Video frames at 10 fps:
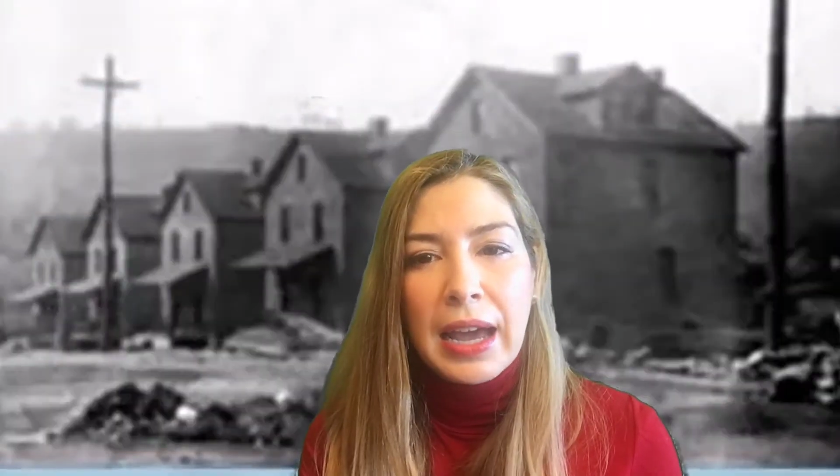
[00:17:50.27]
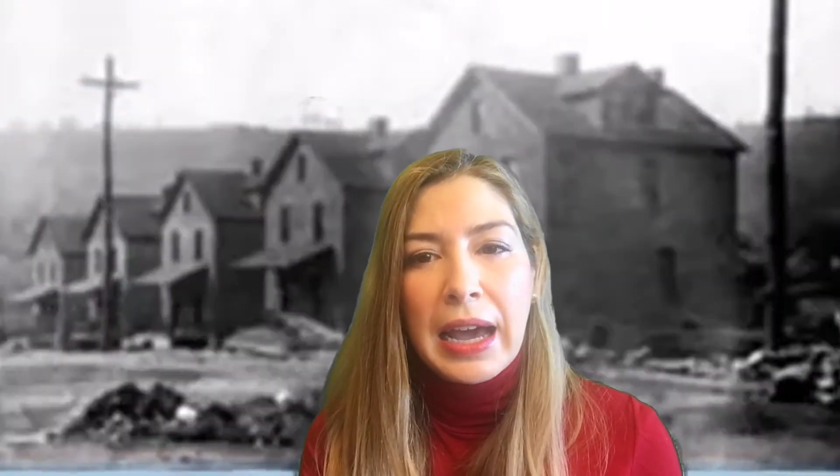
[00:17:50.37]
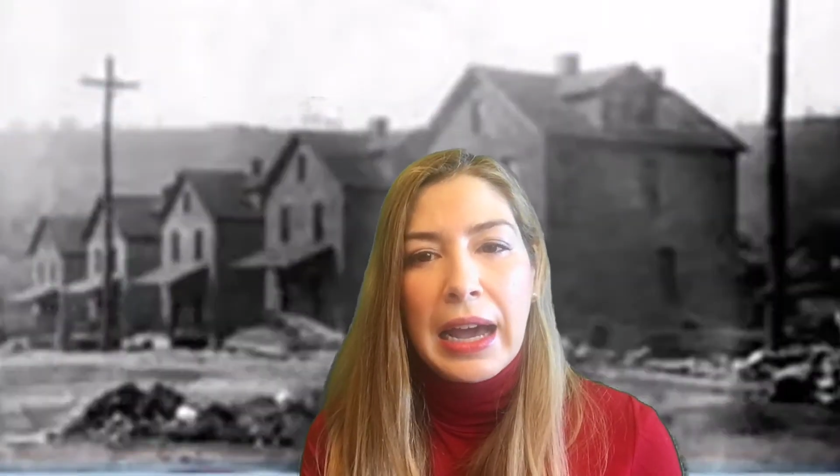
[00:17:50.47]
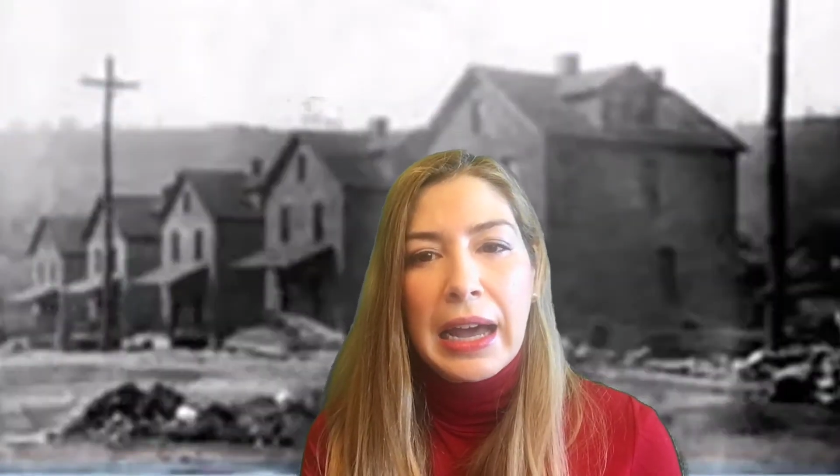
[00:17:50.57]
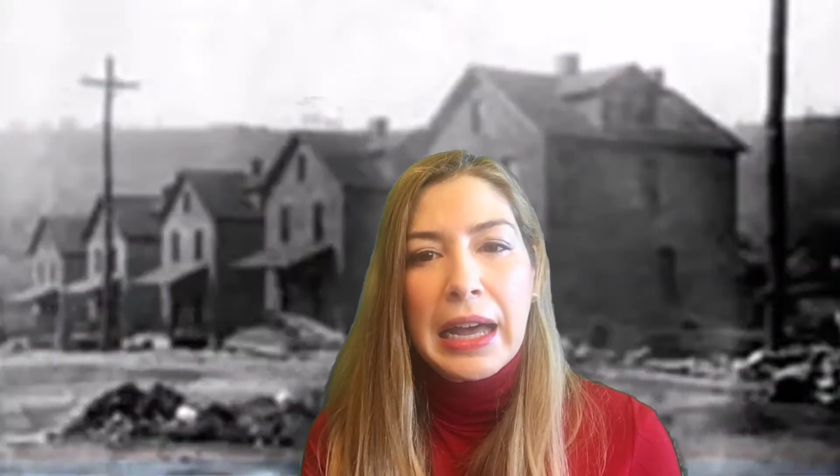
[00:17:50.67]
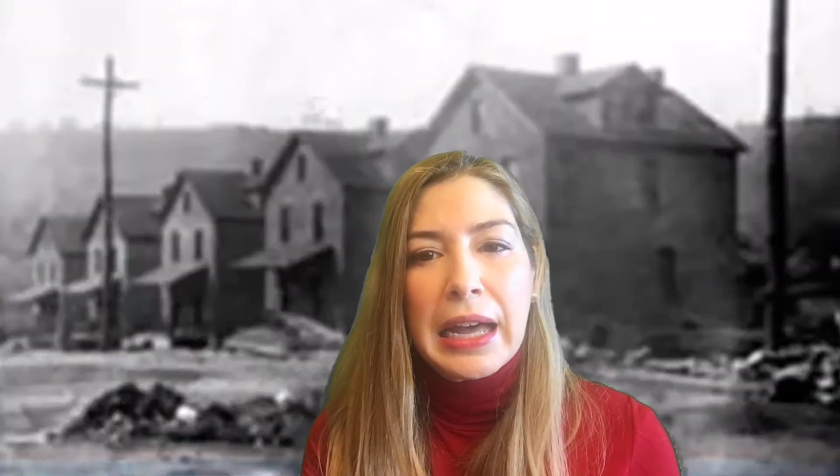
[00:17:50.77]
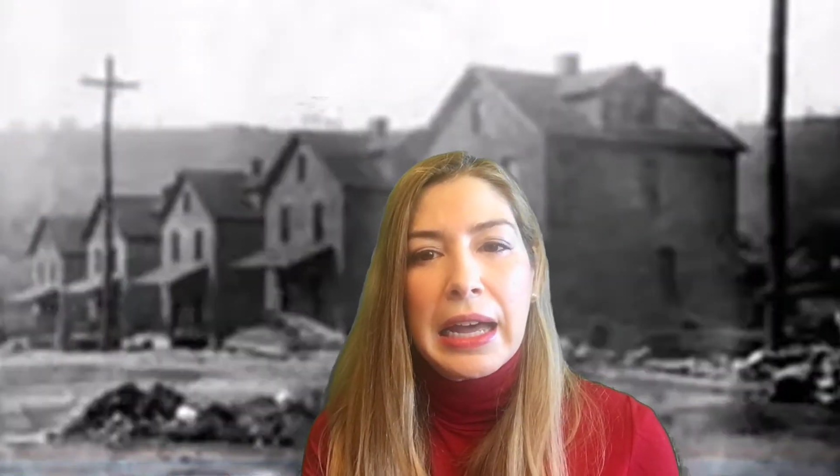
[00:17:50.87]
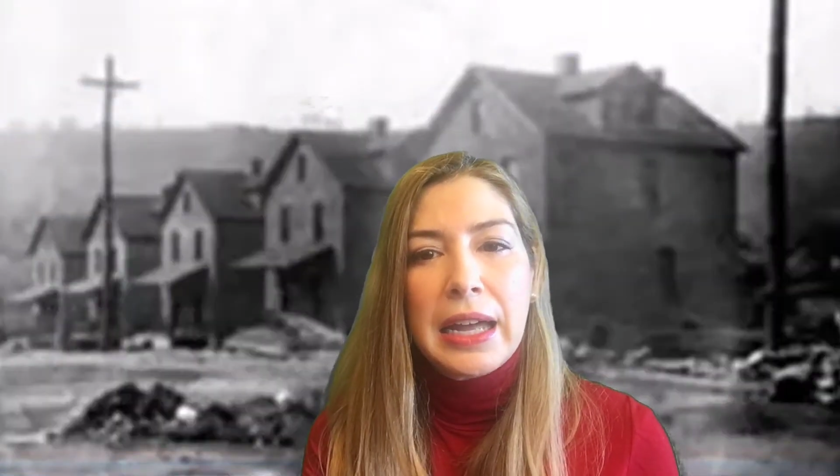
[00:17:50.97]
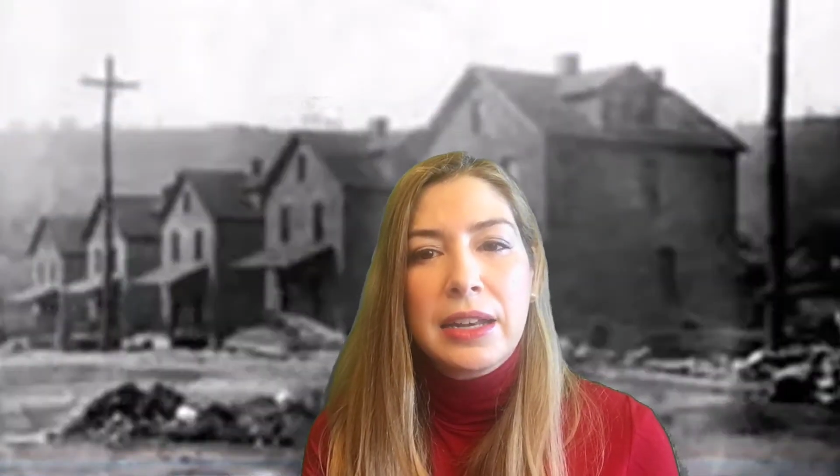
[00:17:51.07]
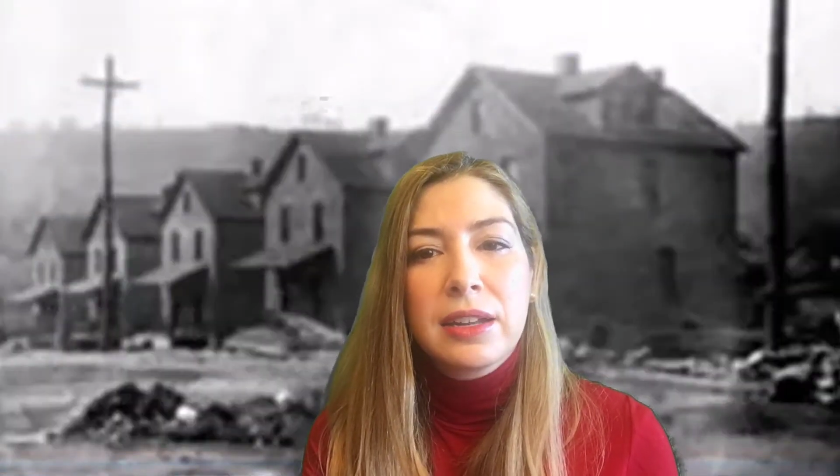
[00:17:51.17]

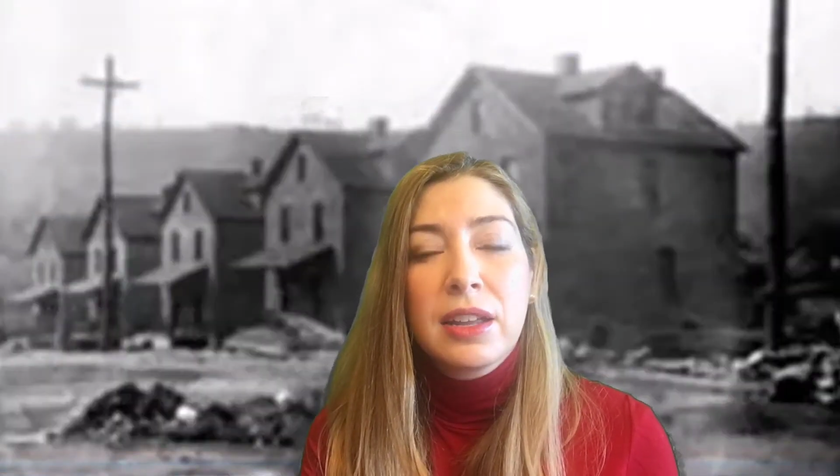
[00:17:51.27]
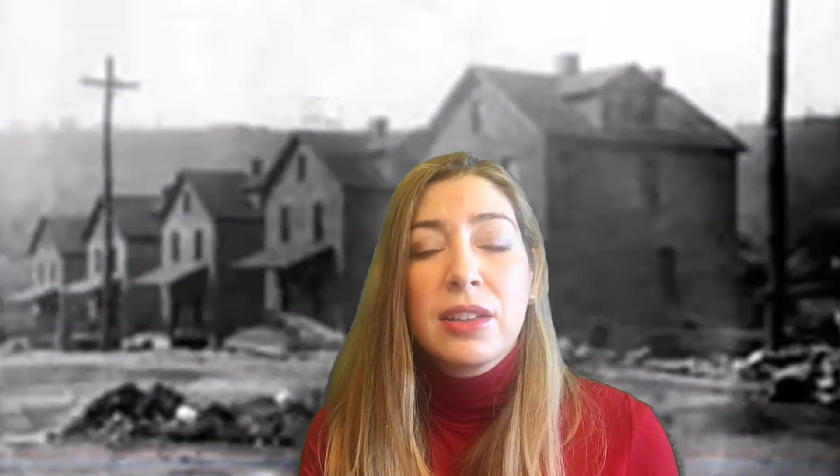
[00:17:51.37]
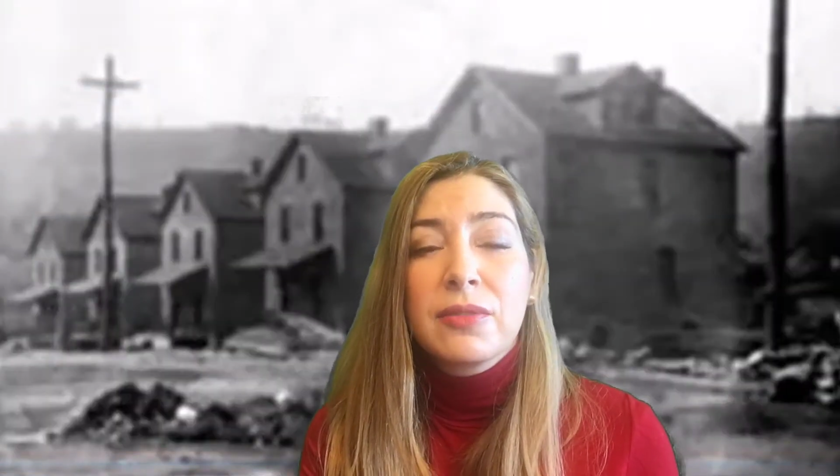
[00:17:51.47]
and